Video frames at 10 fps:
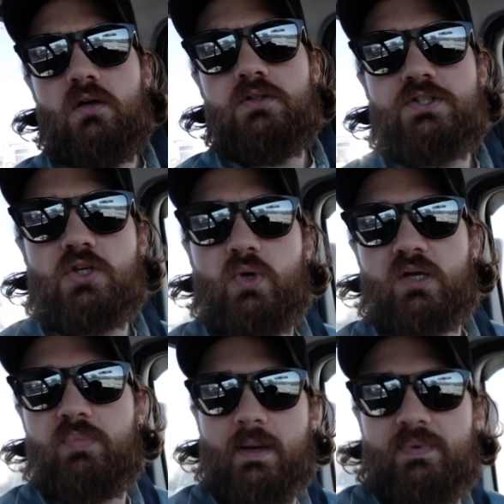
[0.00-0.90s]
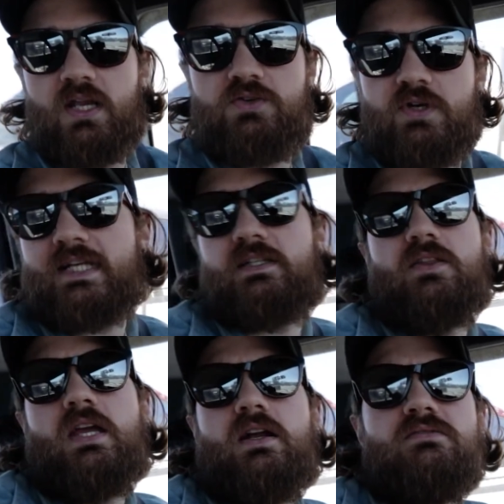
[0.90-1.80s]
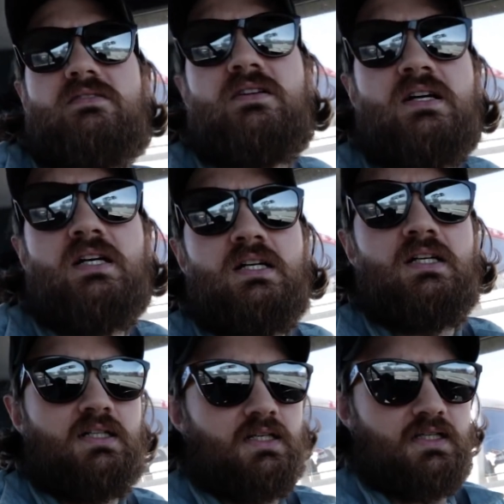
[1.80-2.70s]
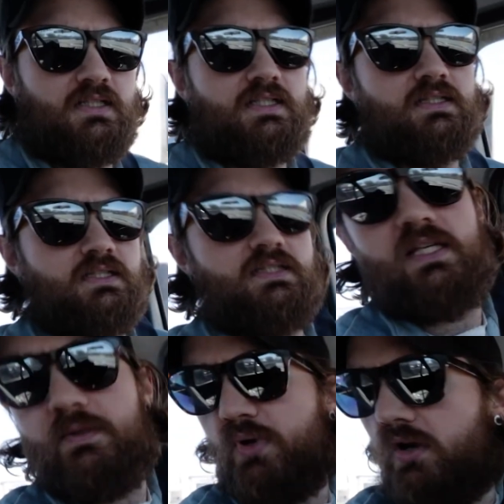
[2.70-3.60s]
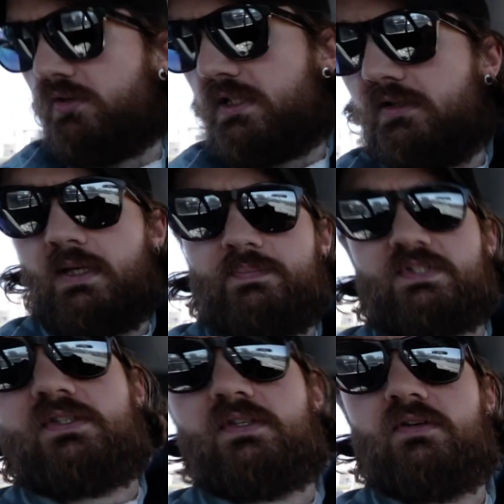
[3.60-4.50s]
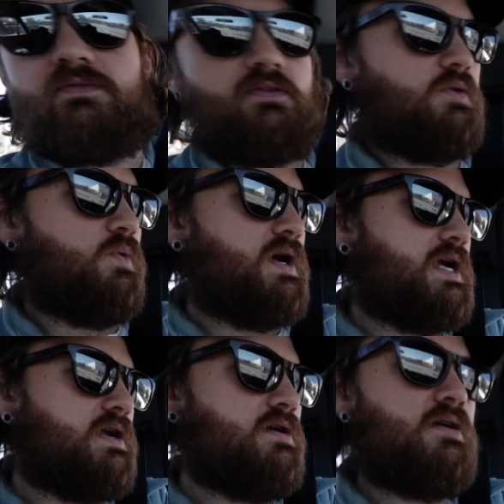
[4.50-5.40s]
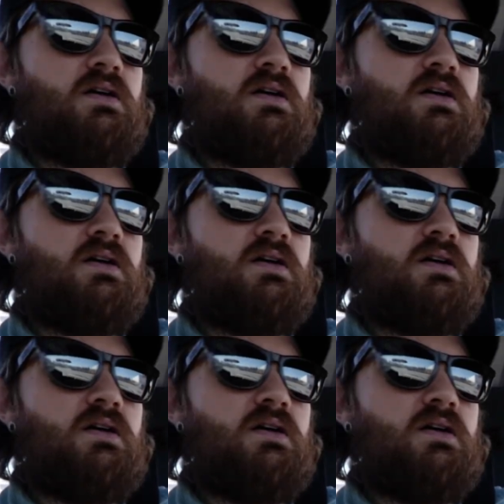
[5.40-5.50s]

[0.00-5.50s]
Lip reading: Just a quick pop in at Tractor there. Had to get the T-post clips for the wire.